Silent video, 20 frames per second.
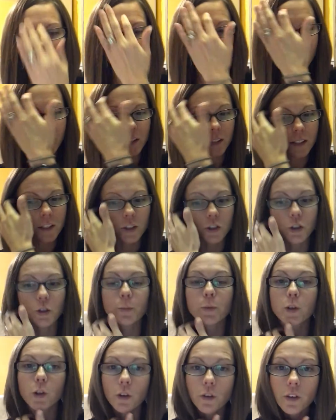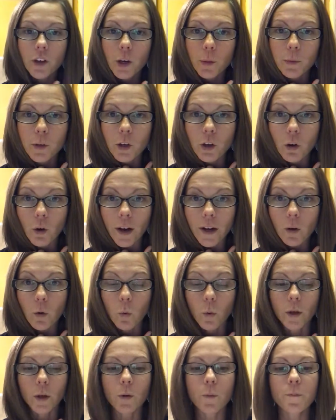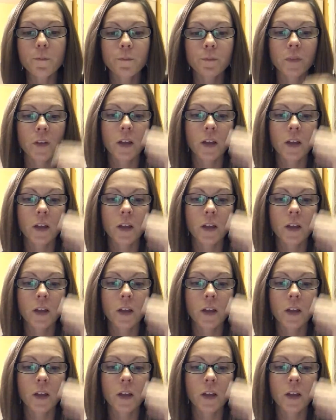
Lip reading: This is your pure therapeutic grade oil.